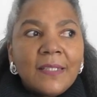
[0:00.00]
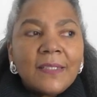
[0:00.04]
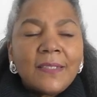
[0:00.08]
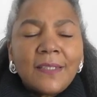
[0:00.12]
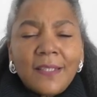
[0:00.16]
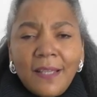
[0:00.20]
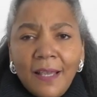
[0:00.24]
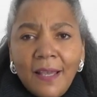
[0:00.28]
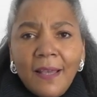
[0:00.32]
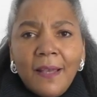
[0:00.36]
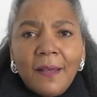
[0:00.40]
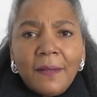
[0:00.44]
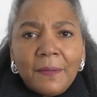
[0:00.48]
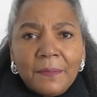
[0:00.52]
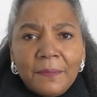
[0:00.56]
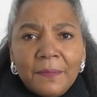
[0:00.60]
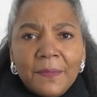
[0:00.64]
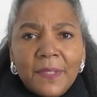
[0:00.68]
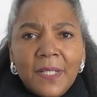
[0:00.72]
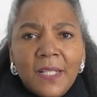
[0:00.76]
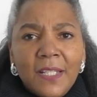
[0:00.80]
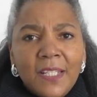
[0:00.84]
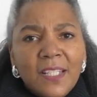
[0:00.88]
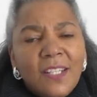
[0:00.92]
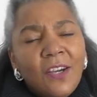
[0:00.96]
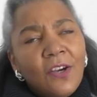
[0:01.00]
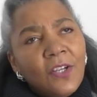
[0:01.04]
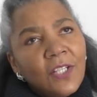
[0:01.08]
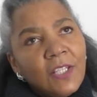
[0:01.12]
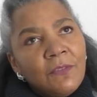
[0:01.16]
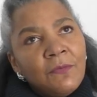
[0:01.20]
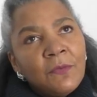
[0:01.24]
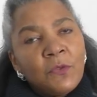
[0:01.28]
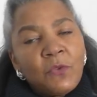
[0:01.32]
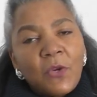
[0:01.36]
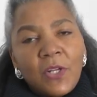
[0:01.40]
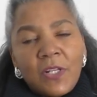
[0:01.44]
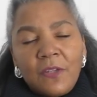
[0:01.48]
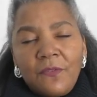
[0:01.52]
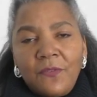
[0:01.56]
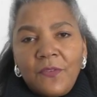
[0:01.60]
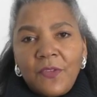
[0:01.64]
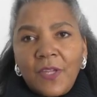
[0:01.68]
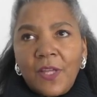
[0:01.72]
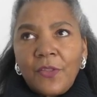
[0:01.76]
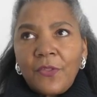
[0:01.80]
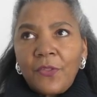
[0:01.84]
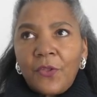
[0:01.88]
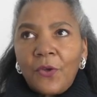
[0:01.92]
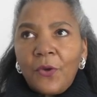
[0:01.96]
Yeah, you gotta give them credit for
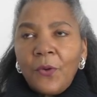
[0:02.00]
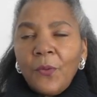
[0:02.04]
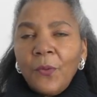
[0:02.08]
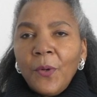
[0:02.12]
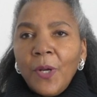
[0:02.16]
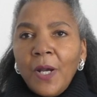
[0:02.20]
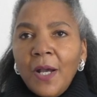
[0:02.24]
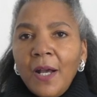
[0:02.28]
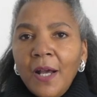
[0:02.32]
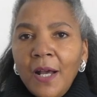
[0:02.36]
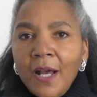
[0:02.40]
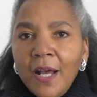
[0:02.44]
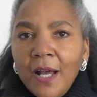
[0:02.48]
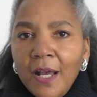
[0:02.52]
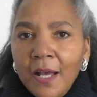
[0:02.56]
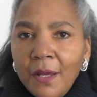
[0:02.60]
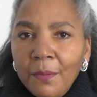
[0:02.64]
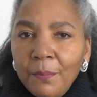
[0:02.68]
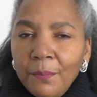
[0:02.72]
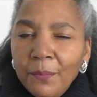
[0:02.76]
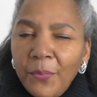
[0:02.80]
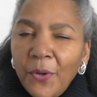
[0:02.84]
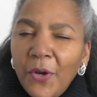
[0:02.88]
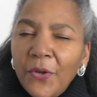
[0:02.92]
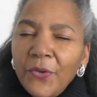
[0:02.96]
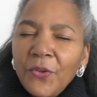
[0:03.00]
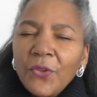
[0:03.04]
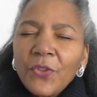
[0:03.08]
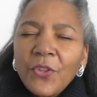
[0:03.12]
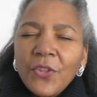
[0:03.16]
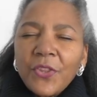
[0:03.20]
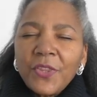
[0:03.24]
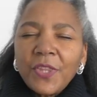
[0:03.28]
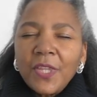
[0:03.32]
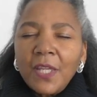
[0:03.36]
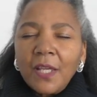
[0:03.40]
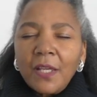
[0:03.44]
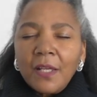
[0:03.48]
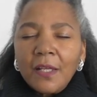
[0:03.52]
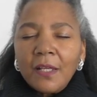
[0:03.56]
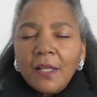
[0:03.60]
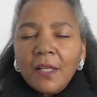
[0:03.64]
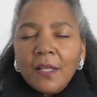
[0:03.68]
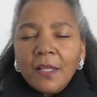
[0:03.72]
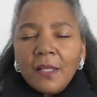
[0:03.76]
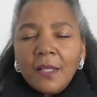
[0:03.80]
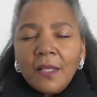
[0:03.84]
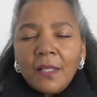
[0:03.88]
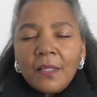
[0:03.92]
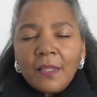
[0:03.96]
that though. But another thing
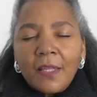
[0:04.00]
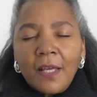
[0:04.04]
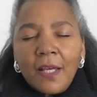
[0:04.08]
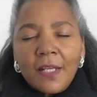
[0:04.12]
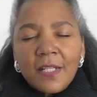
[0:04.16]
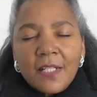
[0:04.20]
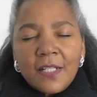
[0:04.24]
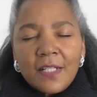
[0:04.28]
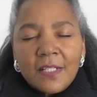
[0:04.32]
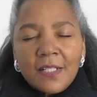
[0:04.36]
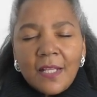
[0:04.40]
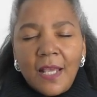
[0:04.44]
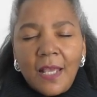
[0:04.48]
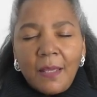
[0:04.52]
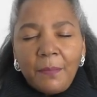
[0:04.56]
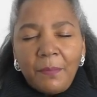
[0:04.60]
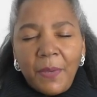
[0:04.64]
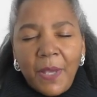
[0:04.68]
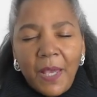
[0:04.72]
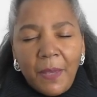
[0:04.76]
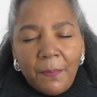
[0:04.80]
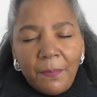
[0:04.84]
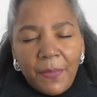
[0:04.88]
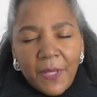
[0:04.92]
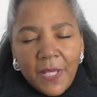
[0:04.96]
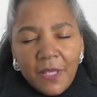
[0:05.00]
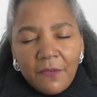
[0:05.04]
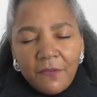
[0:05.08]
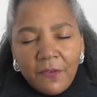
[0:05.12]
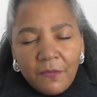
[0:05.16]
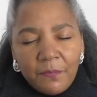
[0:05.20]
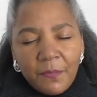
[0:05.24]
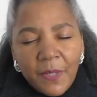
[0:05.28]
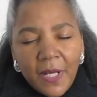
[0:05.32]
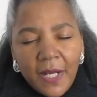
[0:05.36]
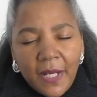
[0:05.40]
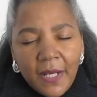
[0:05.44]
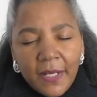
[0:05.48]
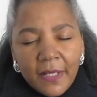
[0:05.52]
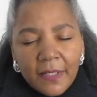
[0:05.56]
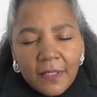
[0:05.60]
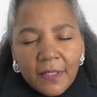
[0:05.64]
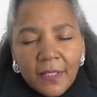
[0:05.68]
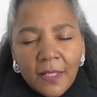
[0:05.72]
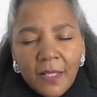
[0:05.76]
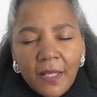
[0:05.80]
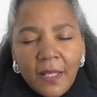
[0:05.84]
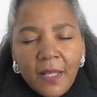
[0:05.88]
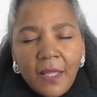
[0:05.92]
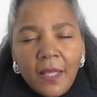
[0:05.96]
that is a pet peeve of
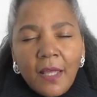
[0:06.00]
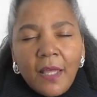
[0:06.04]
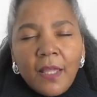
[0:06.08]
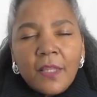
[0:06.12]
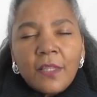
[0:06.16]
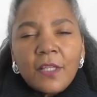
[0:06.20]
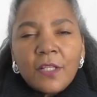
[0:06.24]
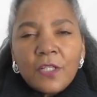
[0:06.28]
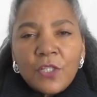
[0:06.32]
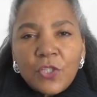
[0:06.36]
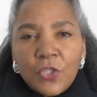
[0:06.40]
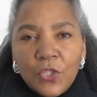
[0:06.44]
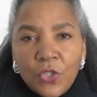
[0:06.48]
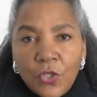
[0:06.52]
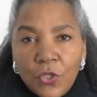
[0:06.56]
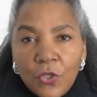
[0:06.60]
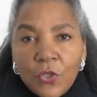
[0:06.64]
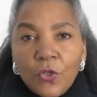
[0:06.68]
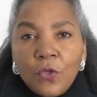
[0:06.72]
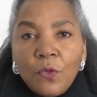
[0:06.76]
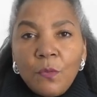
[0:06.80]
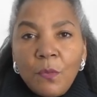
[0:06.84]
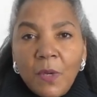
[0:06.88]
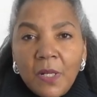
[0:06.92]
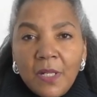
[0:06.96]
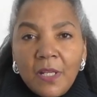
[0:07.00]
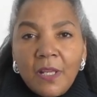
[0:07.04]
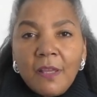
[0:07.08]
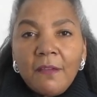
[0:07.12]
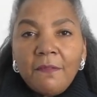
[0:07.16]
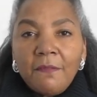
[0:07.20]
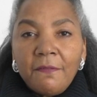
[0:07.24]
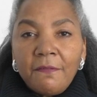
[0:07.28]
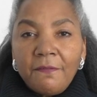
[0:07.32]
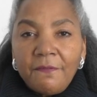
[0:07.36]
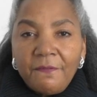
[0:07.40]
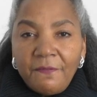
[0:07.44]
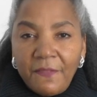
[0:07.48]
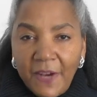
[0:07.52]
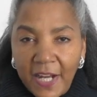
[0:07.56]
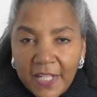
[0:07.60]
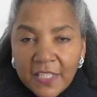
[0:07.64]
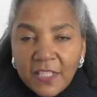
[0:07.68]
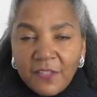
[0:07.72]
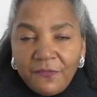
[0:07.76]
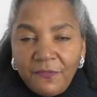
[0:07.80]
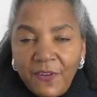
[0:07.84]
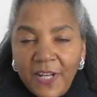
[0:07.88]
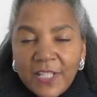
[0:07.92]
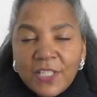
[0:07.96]
mine, there's too many
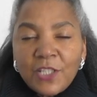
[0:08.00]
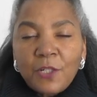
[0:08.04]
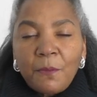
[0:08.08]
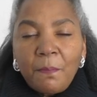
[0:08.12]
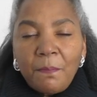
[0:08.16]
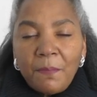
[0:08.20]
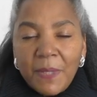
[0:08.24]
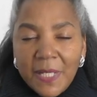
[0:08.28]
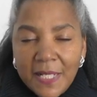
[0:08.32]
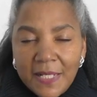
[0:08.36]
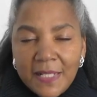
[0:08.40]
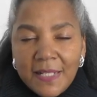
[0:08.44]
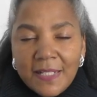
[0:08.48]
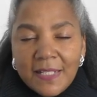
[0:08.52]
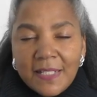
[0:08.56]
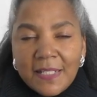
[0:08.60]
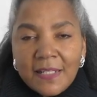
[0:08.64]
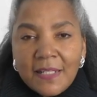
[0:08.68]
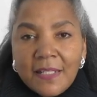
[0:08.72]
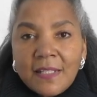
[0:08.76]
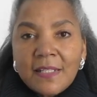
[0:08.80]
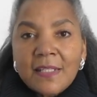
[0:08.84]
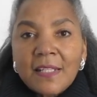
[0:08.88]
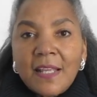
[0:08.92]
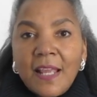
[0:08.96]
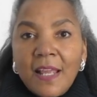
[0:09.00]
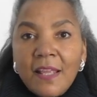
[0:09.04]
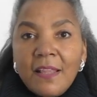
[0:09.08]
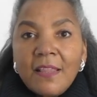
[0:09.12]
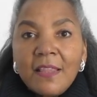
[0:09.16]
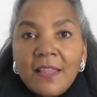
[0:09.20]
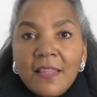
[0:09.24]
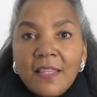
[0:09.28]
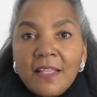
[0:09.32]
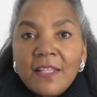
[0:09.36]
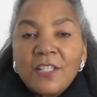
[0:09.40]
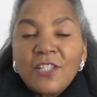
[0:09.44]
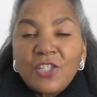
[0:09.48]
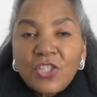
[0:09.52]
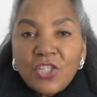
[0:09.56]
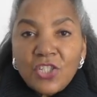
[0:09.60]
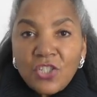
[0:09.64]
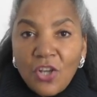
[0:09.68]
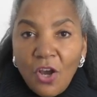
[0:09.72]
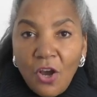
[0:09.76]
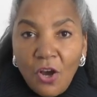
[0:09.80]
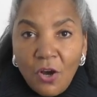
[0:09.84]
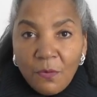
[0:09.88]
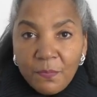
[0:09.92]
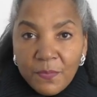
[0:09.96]
fashion pieces in these
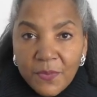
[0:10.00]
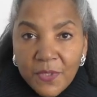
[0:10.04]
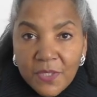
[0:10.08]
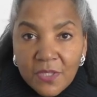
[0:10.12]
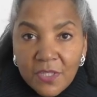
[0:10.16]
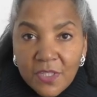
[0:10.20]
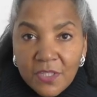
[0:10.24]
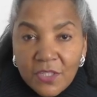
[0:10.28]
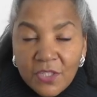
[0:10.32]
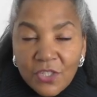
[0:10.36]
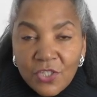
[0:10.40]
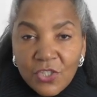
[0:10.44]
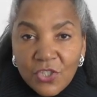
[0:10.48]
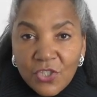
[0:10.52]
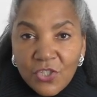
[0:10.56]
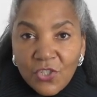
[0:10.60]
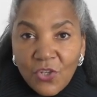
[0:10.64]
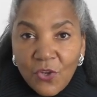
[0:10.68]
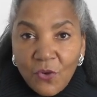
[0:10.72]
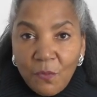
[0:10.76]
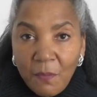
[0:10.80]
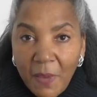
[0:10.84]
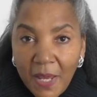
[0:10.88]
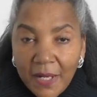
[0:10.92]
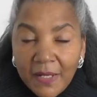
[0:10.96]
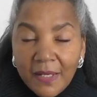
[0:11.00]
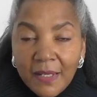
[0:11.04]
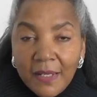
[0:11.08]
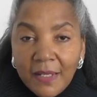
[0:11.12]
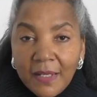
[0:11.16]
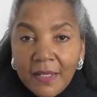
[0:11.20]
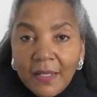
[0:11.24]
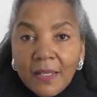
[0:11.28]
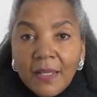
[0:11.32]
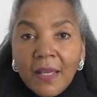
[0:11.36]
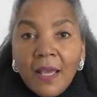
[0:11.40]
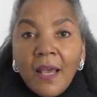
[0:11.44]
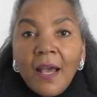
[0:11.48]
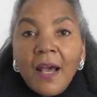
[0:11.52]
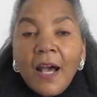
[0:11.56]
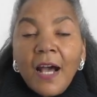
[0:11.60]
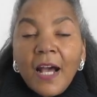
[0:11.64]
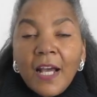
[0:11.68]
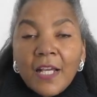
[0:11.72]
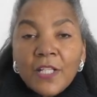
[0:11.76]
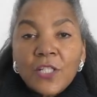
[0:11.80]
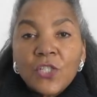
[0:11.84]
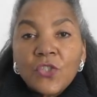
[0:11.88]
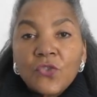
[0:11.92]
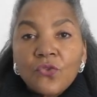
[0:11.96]
shops. There's just too many.
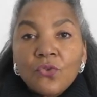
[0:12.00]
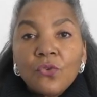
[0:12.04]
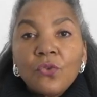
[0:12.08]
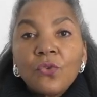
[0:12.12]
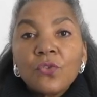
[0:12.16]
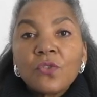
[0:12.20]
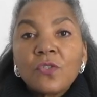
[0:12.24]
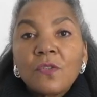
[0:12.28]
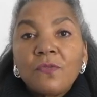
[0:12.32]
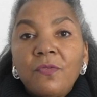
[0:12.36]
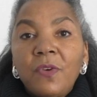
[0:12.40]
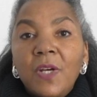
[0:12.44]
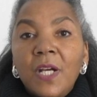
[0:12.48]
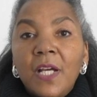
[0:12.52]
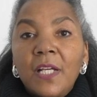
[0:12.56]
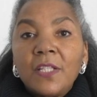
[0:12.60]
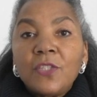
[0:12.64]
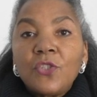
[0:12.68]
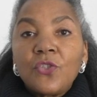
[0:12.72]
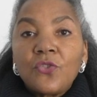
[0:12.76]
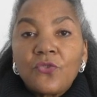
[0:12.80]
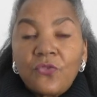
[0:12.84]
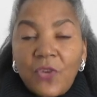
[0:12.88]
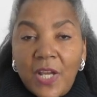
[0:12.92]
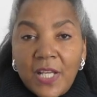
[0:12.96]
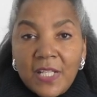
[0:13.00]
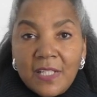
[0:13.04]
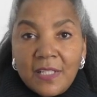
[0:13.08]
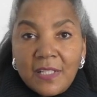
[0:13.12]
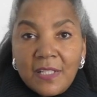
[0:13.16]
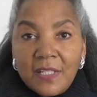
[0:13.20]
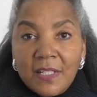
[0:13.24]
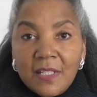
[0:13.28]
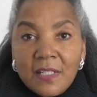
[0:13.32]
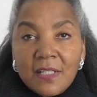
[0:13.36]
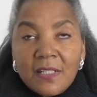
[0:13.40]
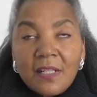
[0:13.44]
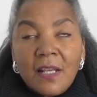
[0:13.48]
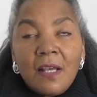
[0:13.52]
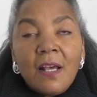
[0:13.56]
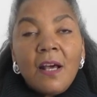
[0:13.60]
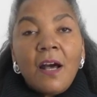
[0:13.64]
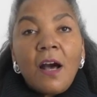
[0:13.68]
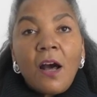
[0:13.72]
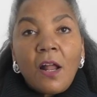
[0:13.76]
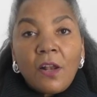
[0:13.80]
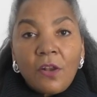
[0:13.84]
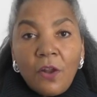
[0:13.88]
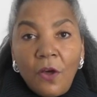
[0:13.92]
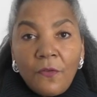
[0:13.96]
I struggle find dresses.
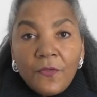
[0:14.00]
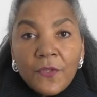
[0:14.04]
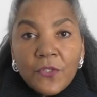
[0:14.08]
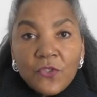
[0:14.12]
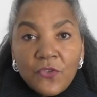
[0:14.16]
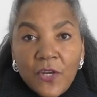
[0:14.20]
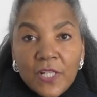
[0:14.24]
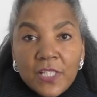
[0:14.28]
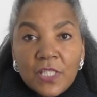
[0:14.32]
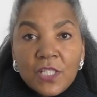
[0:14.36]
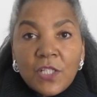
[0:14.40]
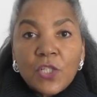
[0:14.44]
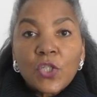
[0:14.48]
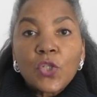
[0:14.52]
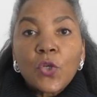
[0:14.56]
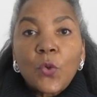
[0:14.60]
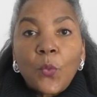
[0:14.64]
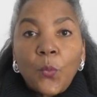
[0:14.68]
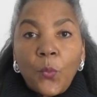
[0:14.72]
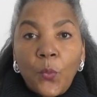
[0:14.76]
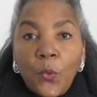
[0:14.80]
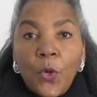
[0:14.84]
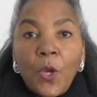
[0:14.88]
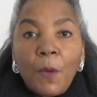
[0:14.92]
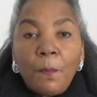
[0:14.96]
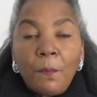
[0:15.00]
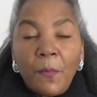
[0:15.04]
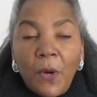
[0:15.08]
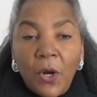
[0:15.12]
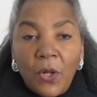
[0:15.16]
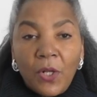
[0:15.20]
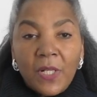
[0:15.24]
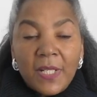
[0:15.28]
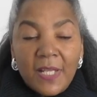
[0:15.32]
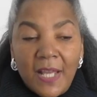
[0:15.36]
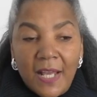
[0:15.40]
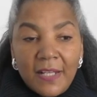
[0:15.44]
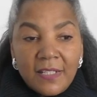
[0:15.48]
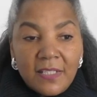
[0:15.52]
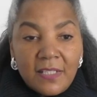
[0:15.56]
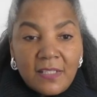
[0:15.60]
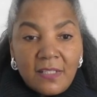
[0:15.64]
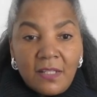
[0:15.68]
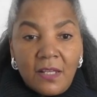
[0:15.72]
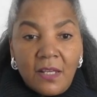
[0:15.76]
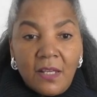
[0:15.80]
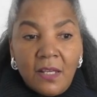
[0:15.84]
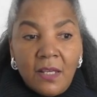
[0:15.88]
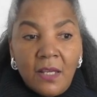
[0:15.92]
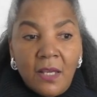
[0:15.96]
A lot of the dresses were
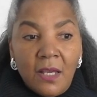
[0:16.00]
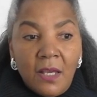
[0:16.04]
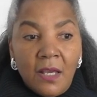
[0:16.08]
polyester.